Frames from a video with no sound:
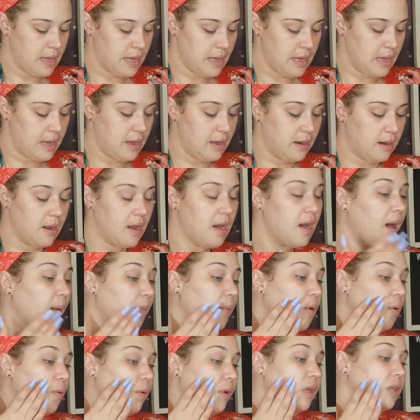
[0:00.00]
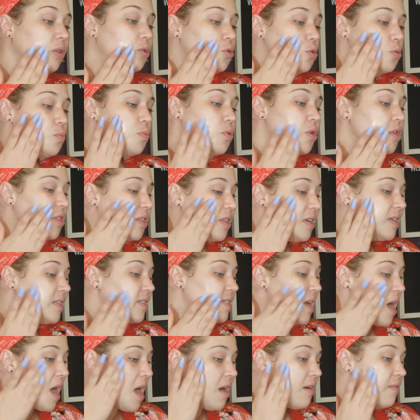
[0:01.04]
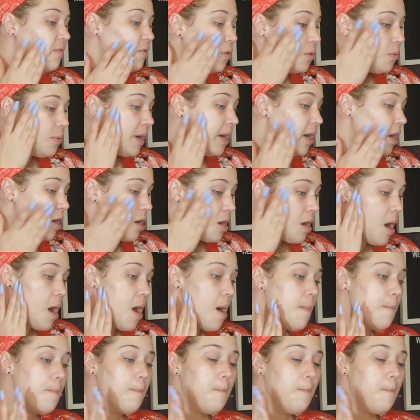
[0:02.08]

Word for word: And I'm going to put this everywhere